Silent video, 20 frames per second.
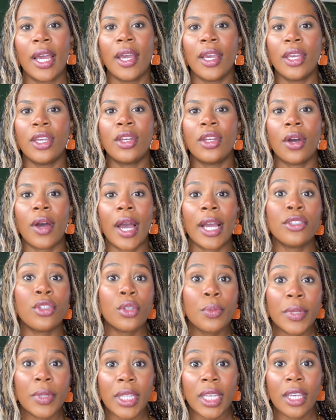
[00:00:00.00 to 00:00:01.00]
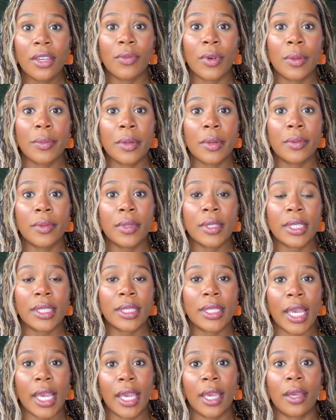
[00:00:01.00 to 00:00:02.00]
you know, I do believe when people
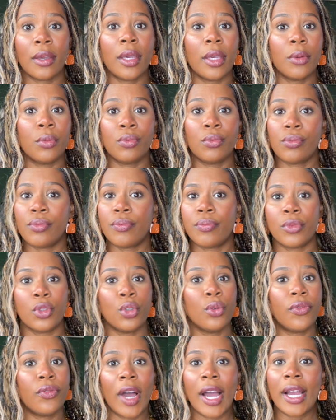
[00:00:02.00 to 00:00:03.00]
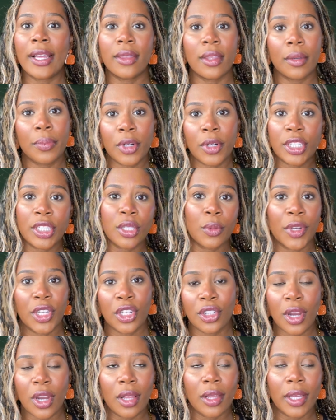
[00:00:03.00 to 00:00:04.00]
say you find the person when
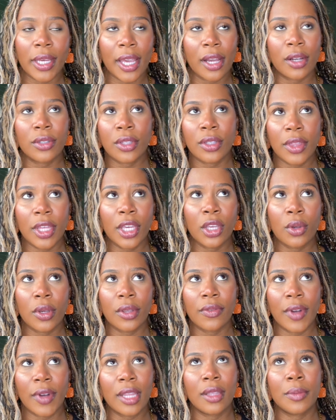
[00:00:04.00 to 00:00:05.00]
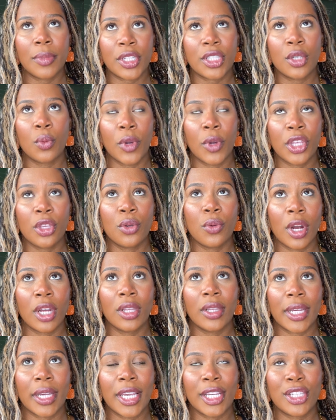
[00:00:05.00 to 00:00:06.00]
you're not looking, I also think you can find the person when you are
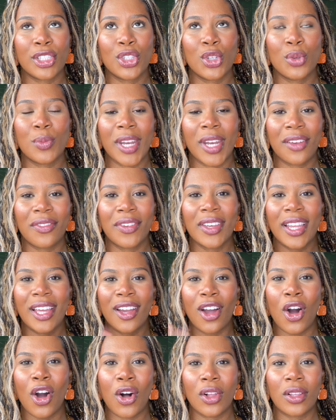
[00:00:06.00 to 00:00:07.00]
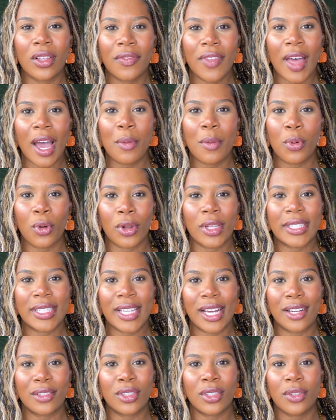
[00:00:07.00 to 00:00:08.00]
looking too. But I feel like all of that boils
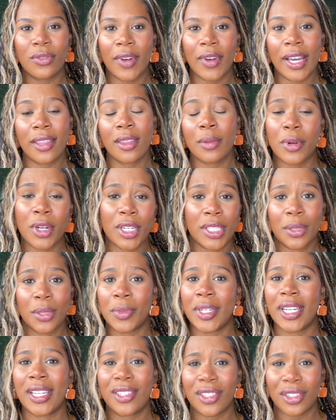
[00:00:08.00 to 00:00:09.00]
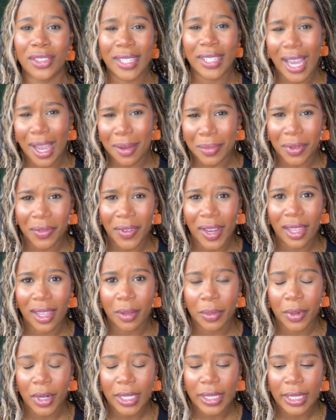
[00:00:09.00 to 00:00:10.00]
down to you find the person when it's your time to find
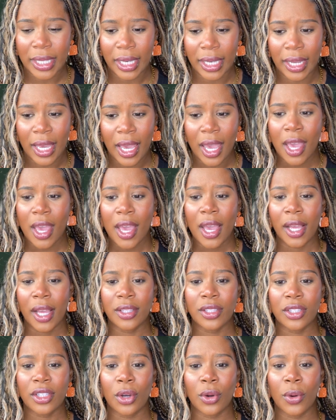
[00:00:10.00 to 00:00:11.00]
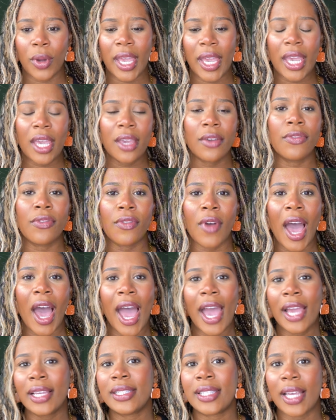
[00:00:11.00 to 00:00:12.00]
the person. And so if
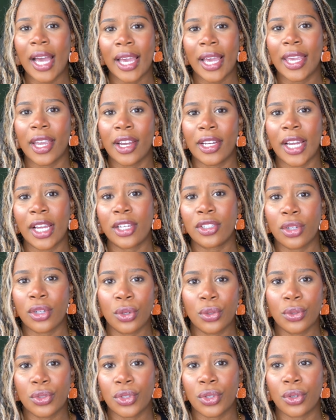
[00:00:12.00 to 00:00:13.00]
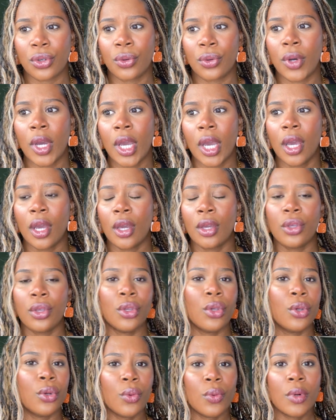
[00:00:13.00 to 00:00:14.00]
I sat here and I told you,
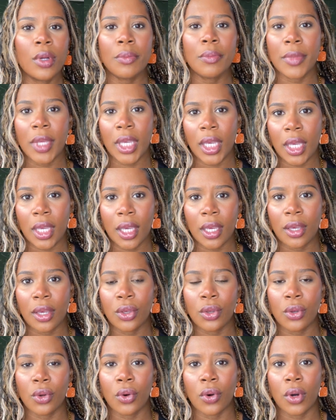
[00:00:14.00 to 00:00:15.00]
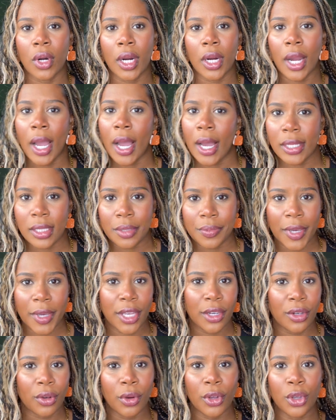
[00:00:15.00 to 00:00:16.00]
you will meet your
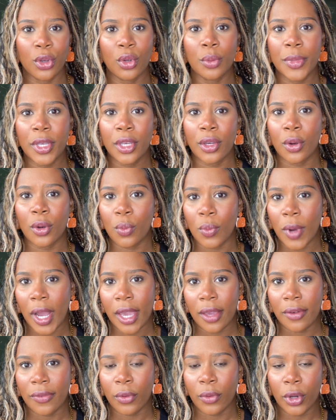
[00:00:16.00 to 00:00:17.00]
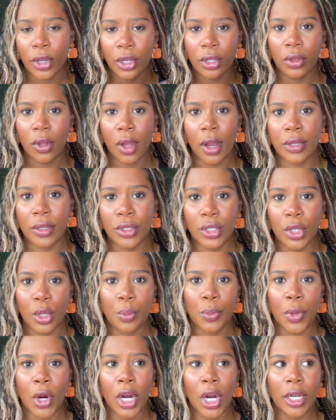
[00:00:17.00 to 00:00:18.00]
husband or you'll meet your wife or your
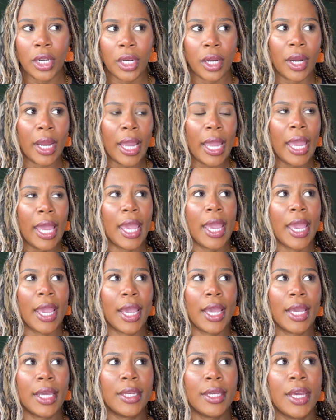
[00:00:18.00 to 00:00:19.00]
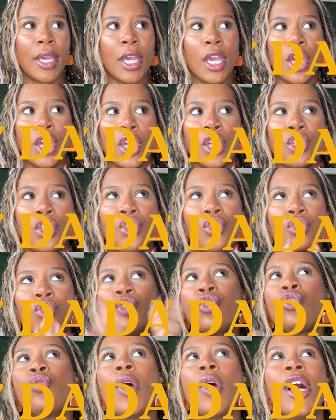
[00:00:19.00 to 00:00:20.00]
long-term partner in
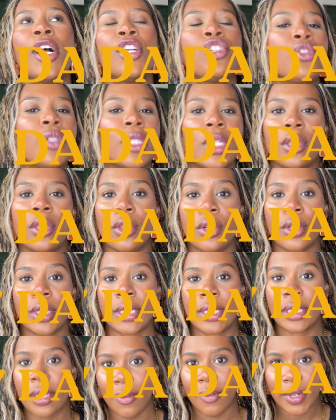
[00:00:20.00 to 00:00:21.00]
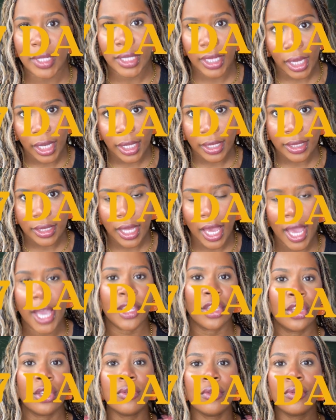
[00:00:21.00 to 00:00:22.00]
237 days,
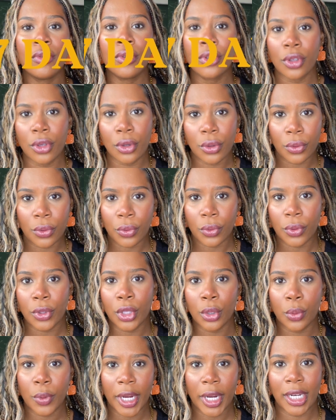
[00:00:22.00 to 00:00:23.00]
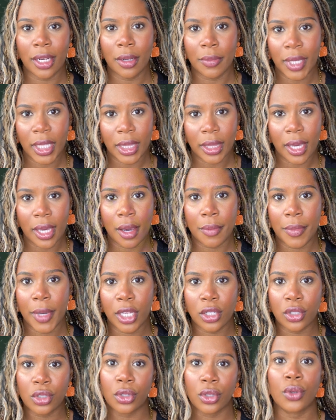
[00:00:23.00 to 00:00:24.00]
and you knew you were going to meet them
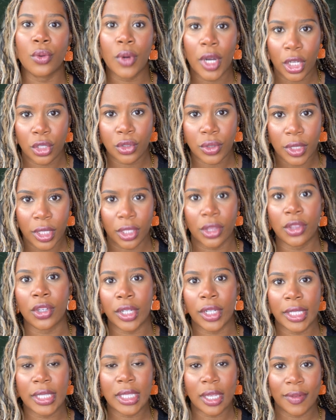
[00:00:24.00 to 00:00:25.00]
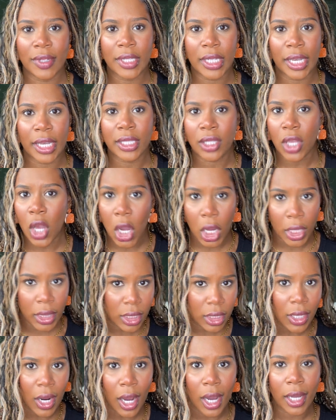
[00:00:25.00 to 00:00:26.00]
in 237 days on
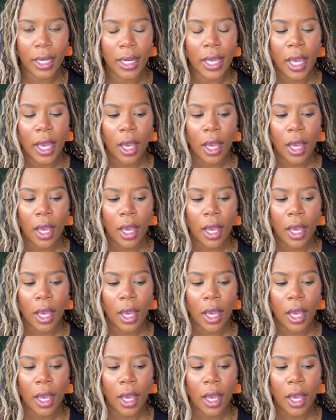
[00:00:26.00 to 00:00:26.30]
the dot,